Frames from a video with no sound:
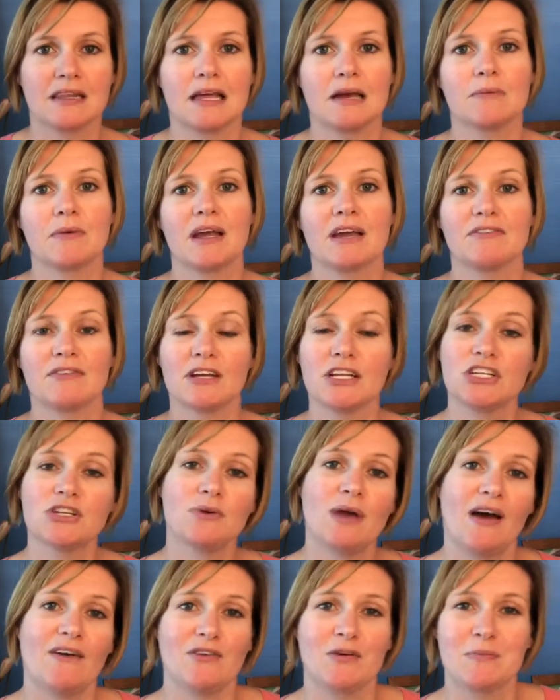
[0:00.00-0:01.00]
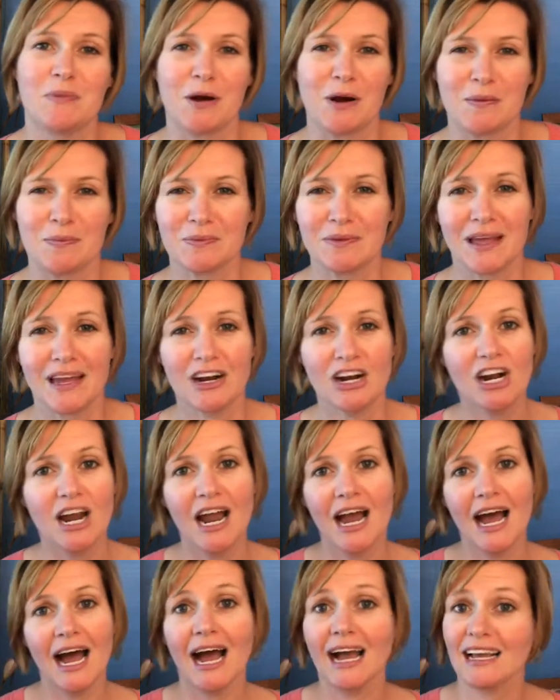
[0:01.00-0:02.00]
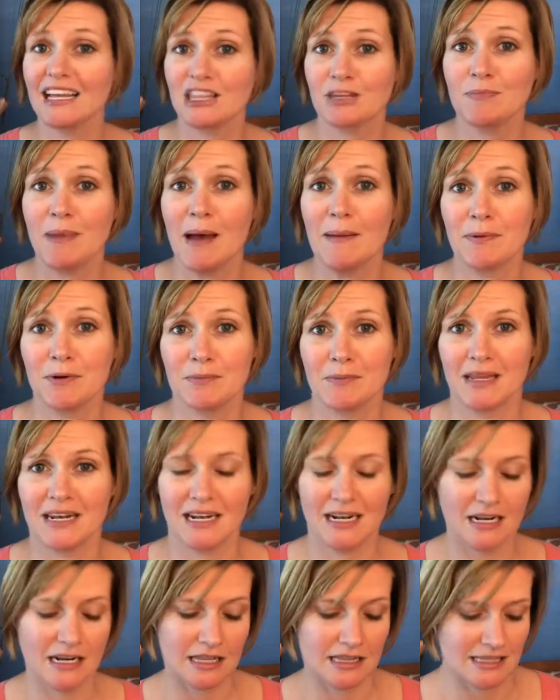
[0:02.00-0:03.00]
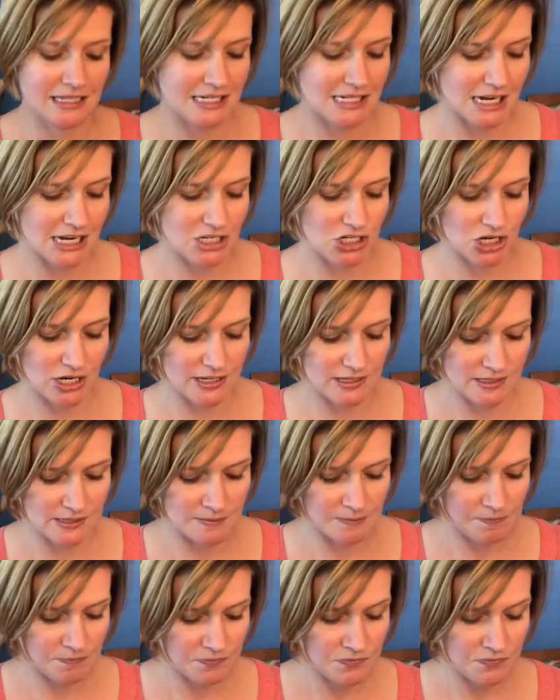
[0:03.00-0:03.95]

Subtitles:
That way if I do have a burp later, I get the peppermint and not the DiGize.